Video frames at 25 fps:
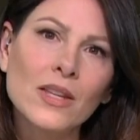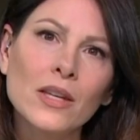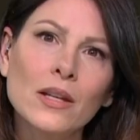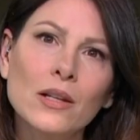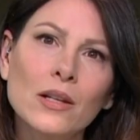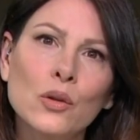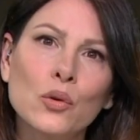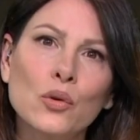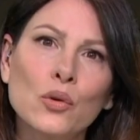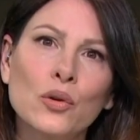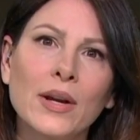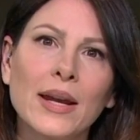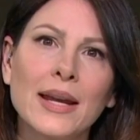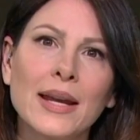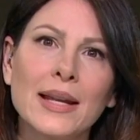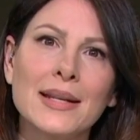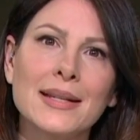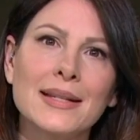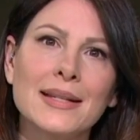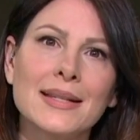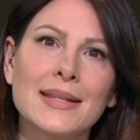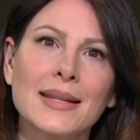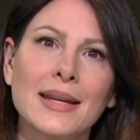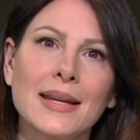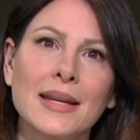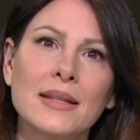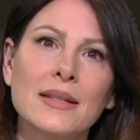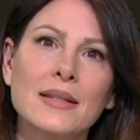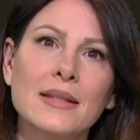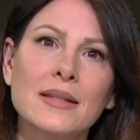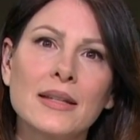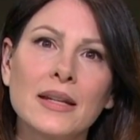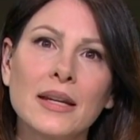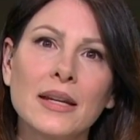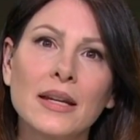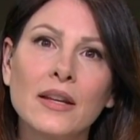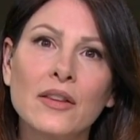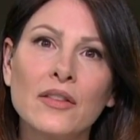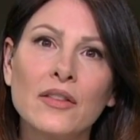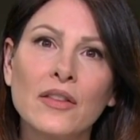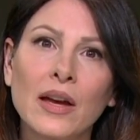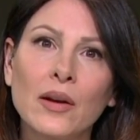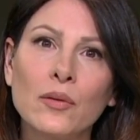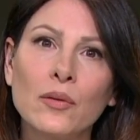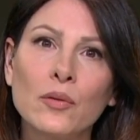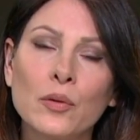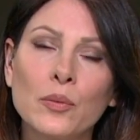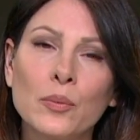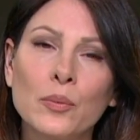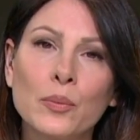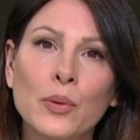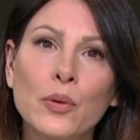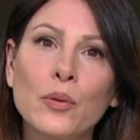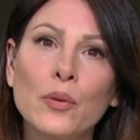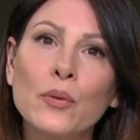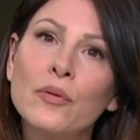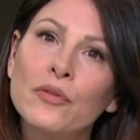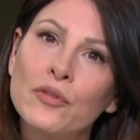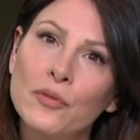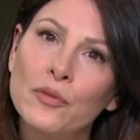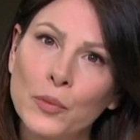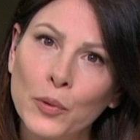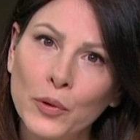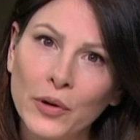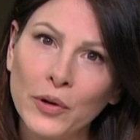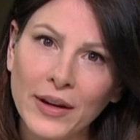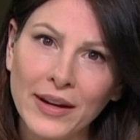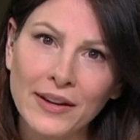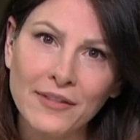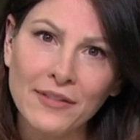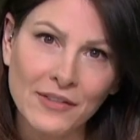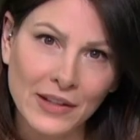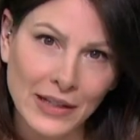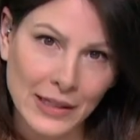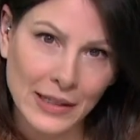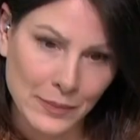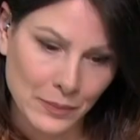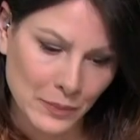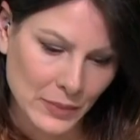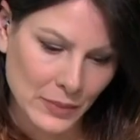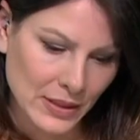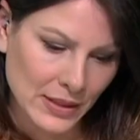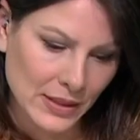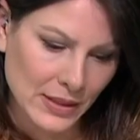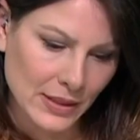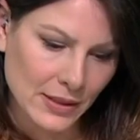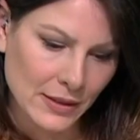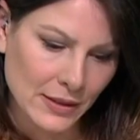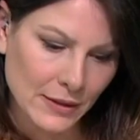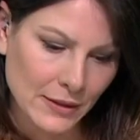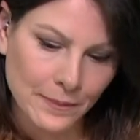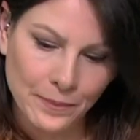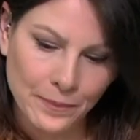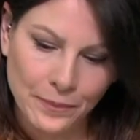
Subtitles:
Laura Ellis ending that report, Ronke Phillips.